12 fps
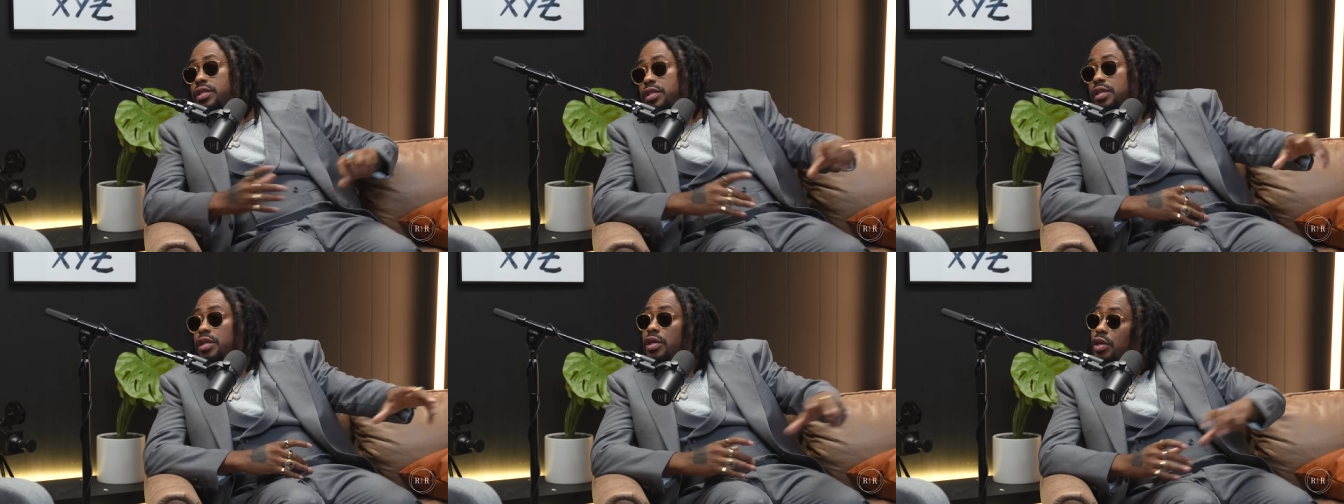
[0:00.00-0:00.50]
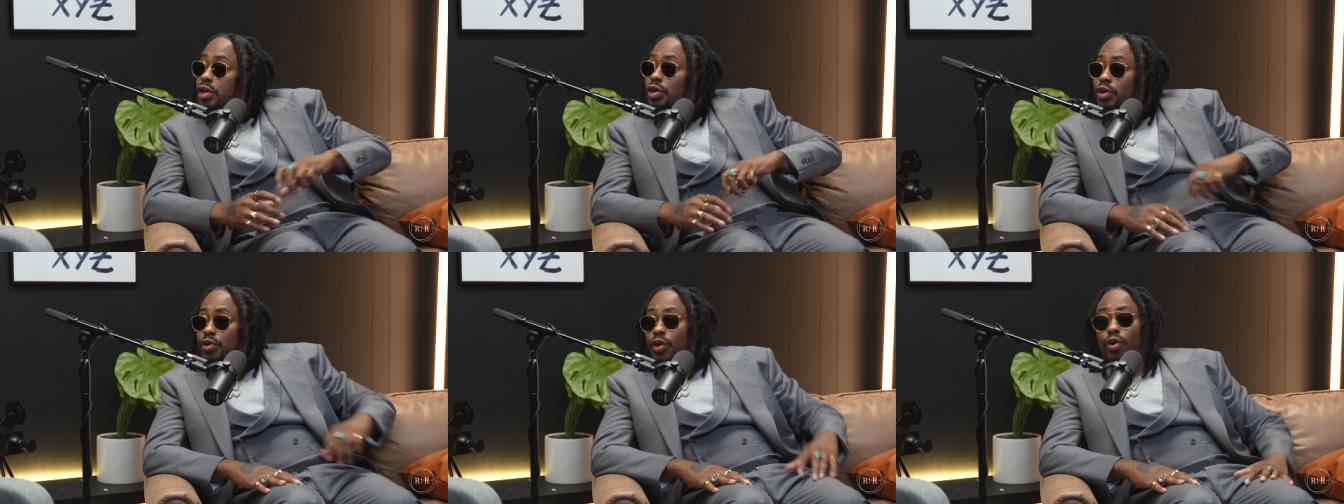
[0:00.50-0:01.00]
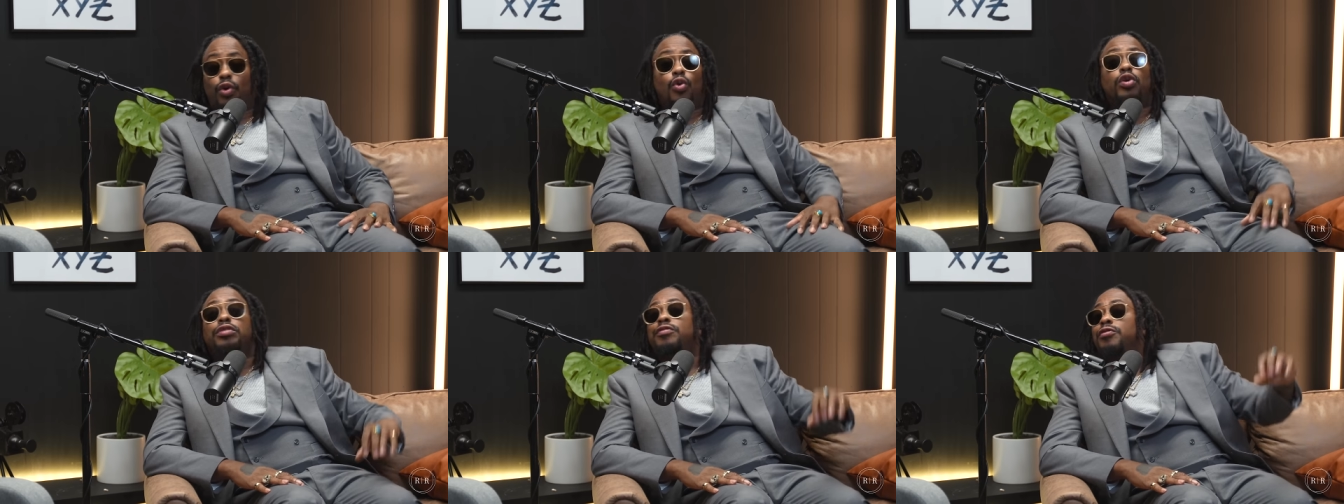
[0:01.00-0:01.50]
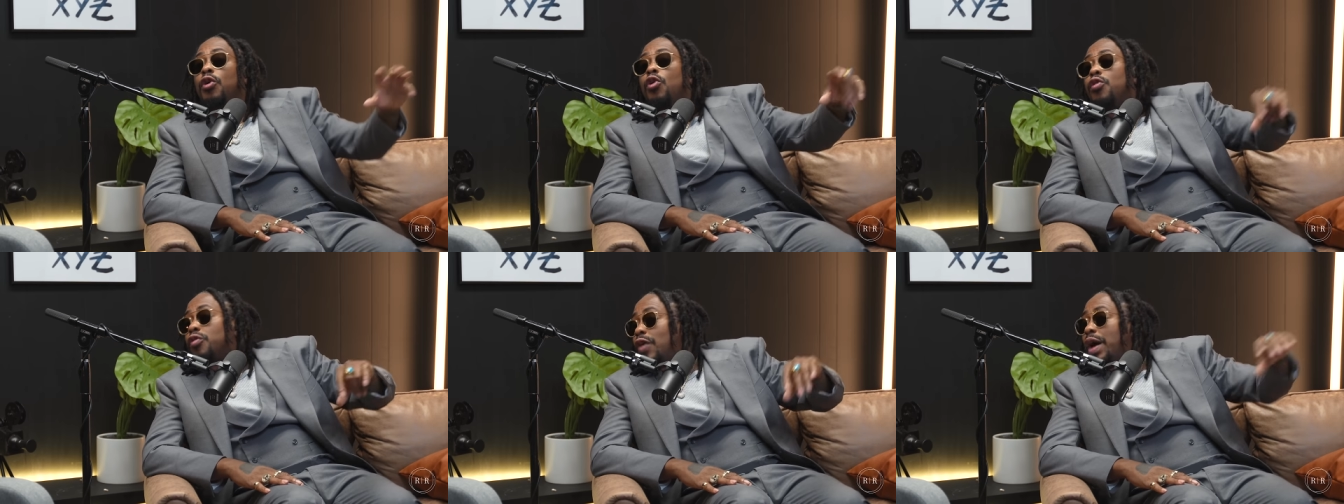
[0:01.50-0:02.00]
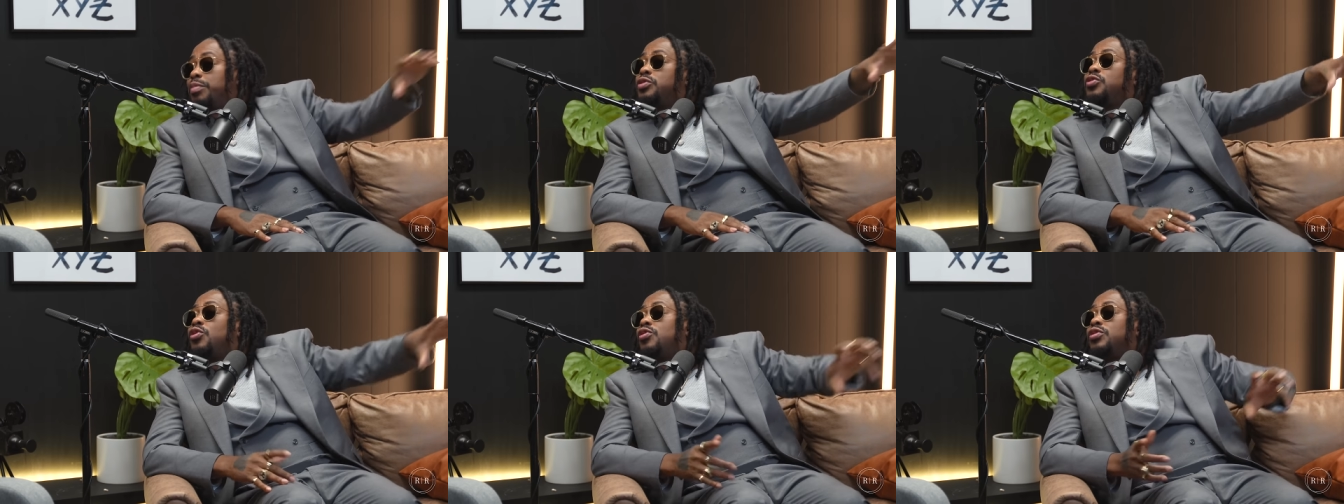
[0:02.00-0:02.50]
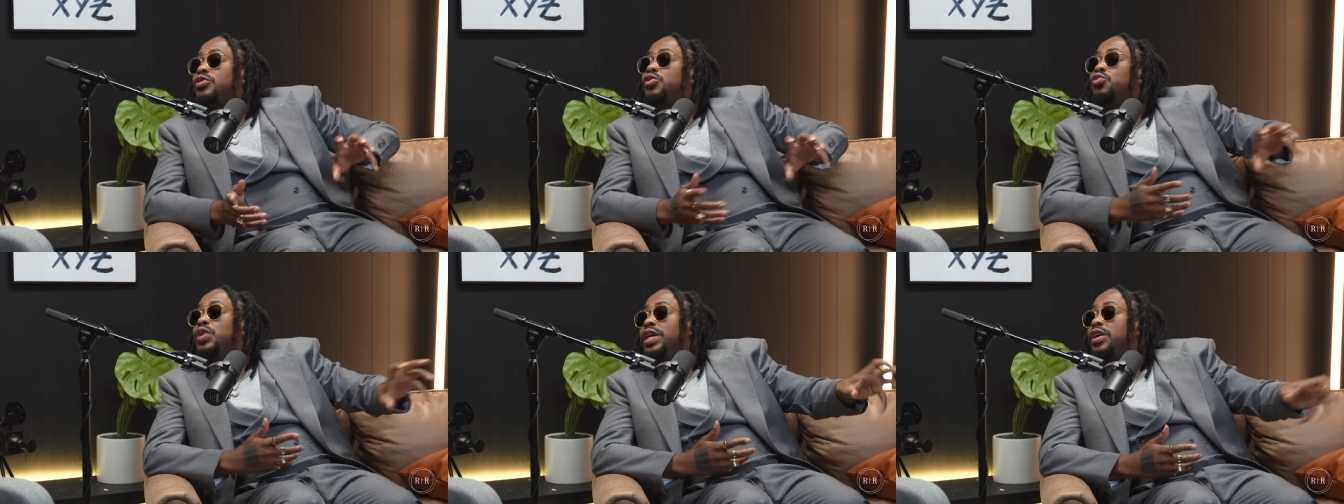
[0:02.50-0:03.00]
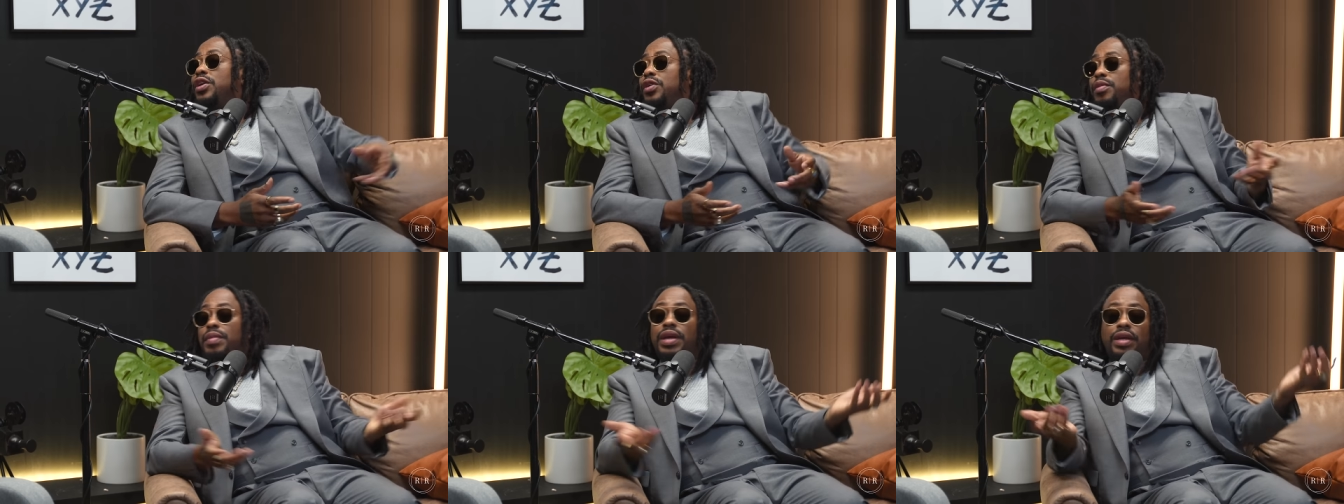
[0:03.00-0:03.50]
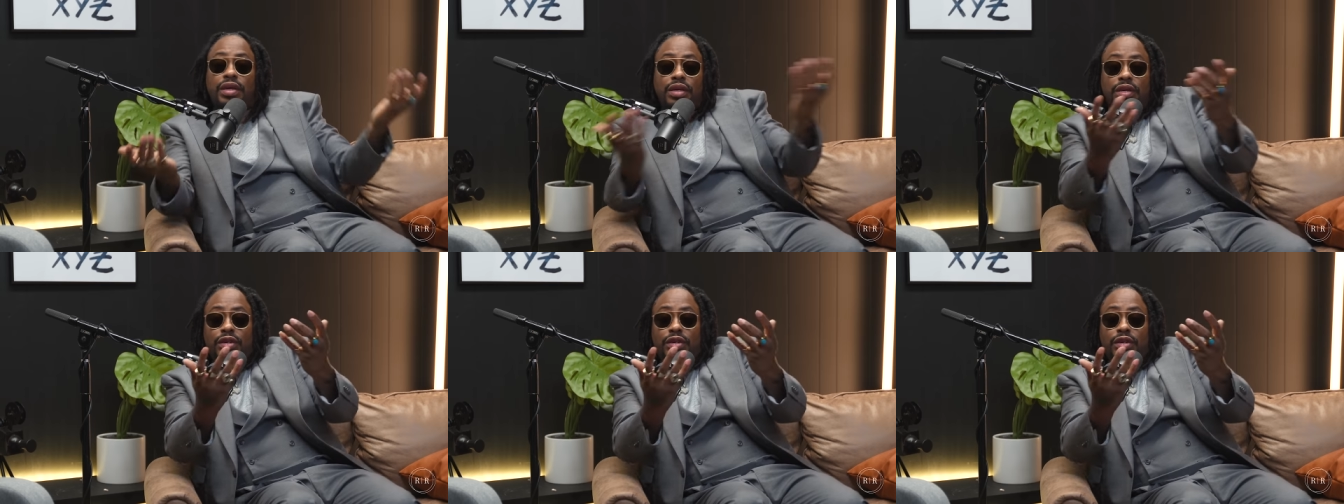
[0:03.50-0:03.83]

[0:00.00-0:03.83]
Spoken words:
and, you know, mm-hmm. going to vault, grab a song or two here to make, mm-hmm.